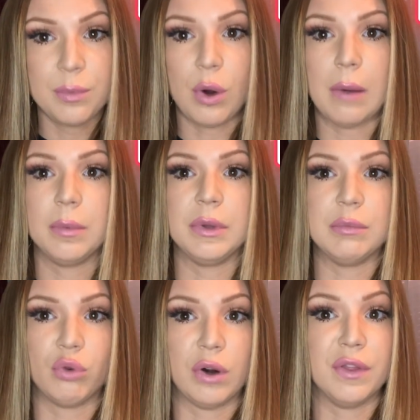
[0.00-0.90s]
probably
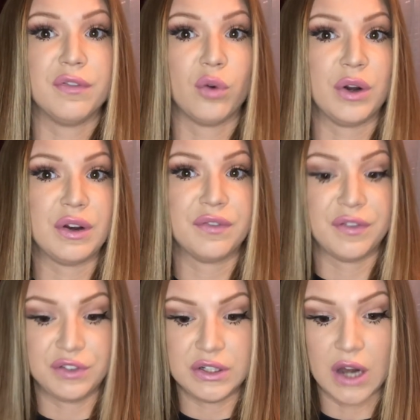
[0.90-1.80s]
more in the $40 or
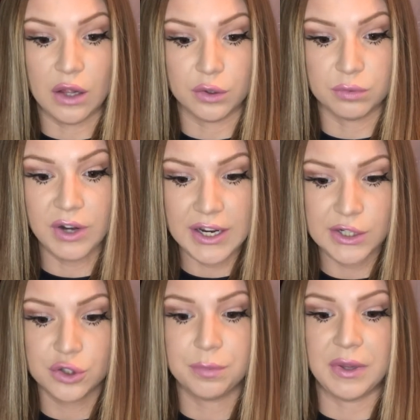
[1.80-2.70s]
$50
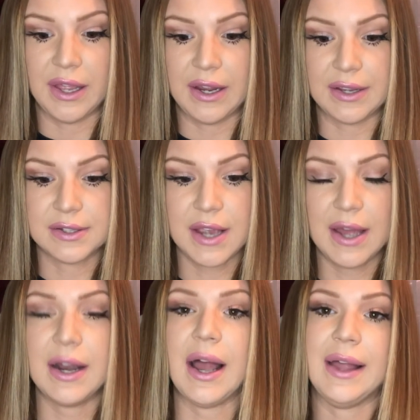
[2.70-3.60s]
range, but like I said,